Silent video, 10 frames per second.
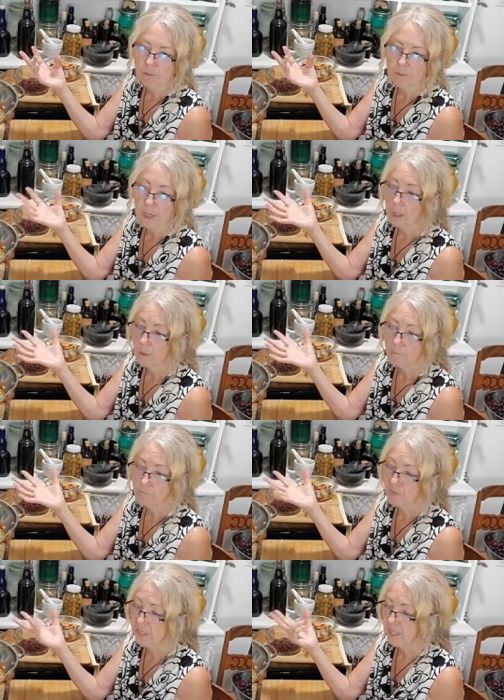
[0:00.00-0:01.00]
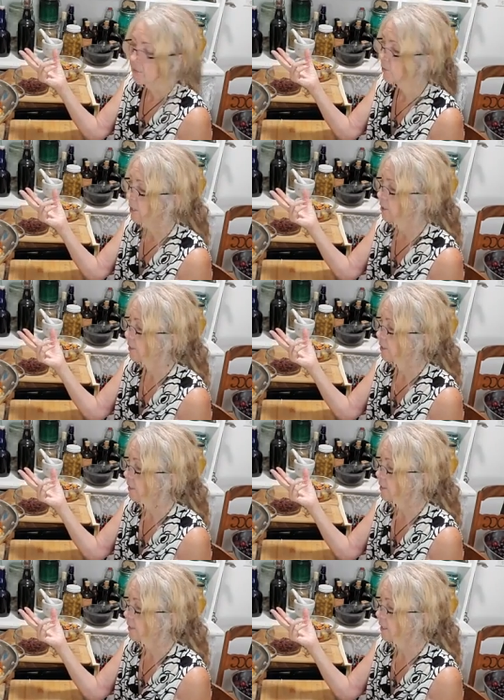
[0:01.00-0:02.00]
it tastes really good.
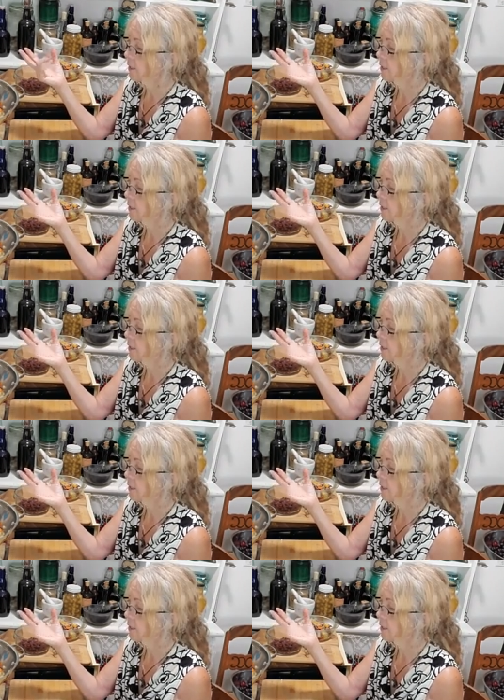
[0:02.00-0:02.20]
It's like